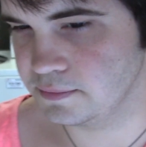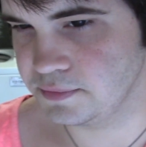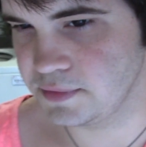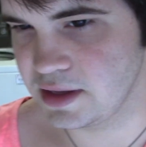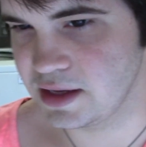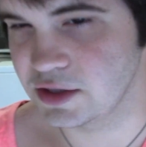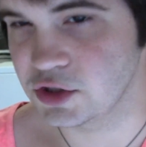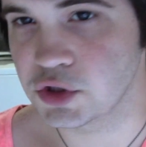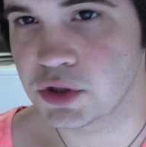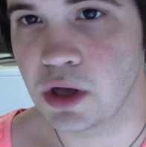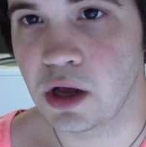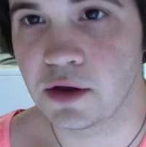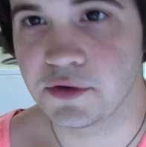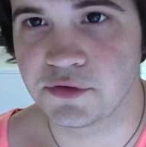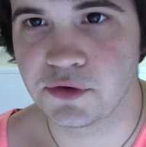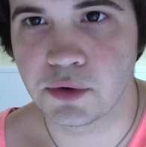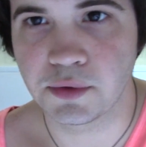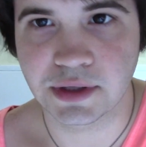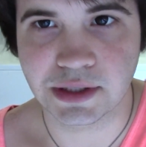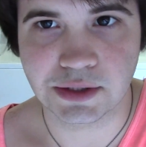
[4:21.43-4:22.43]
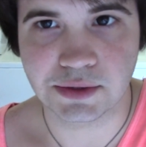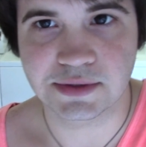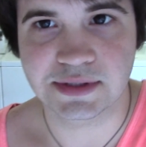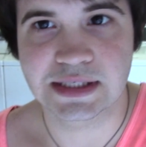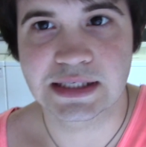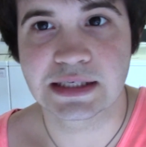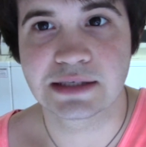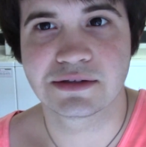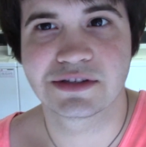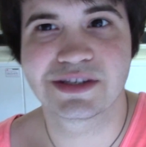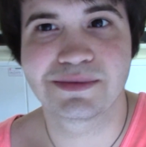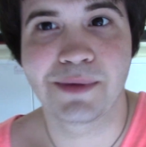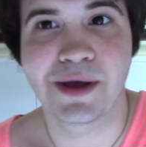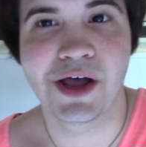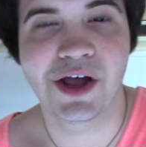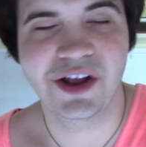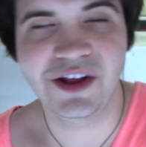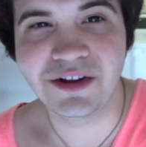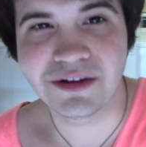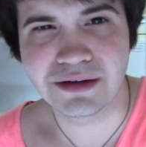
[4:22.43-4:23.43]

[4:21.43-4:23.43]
and also inducing smell.